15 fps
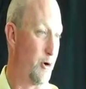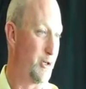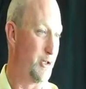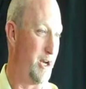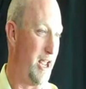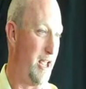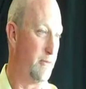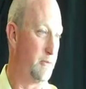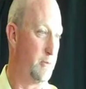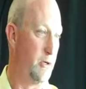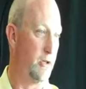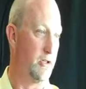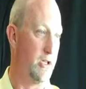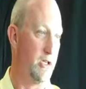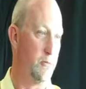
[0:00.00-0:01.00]
more snaps
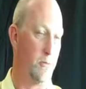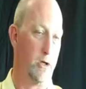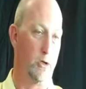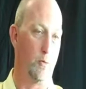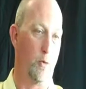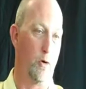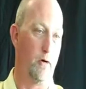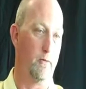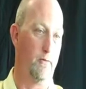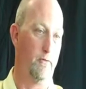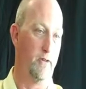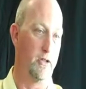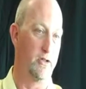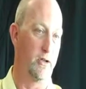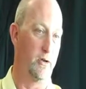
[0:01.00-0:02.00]
because he's much more
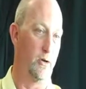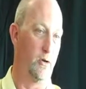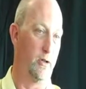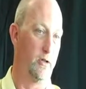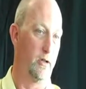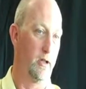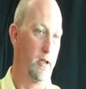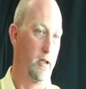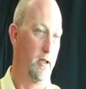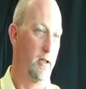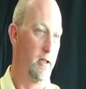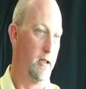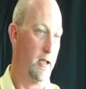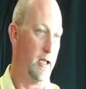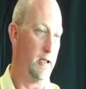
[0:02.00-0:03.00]
physical
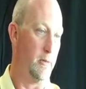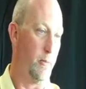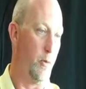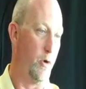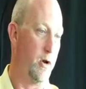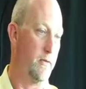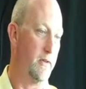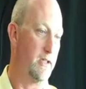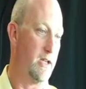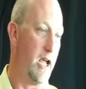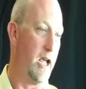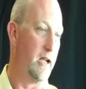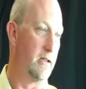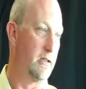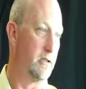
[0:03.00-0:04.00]
at the point of
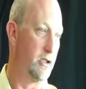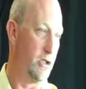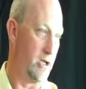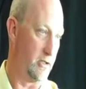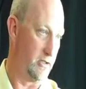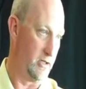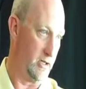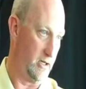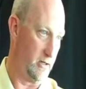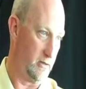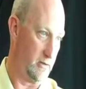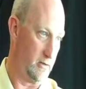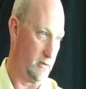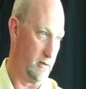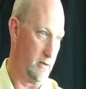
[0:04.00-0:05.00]
attack than Justin
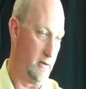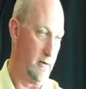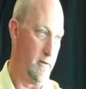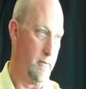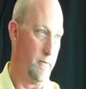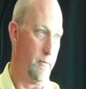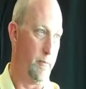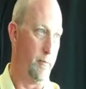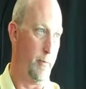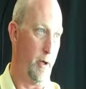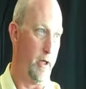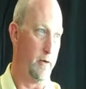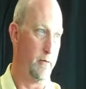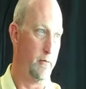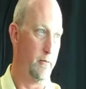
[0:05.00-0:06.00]
is.
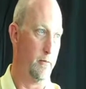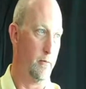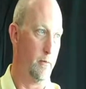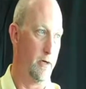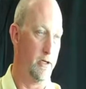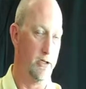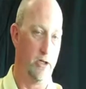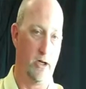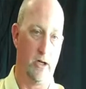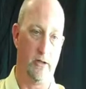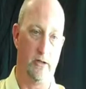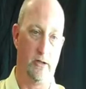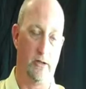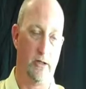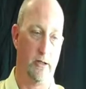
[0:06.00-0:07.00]
But we
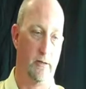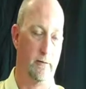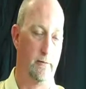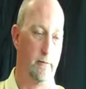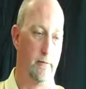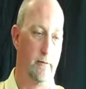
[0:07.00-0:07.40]
just